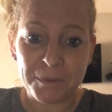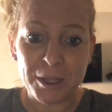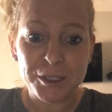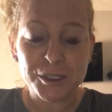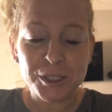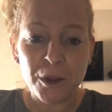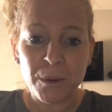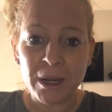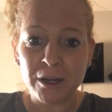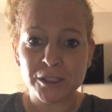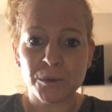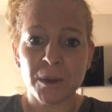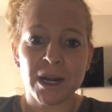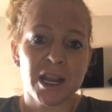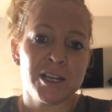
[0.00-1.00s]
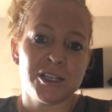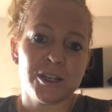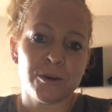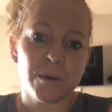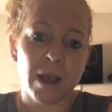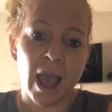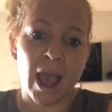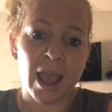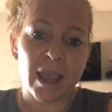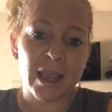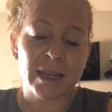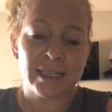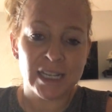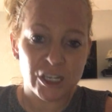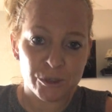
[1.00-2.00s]
So here's what I do.
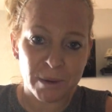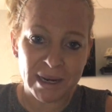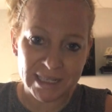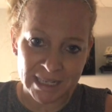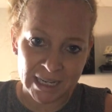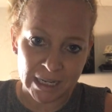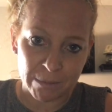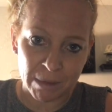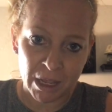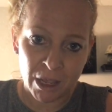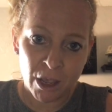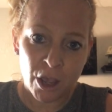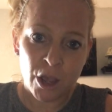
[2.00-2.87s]
I teach my team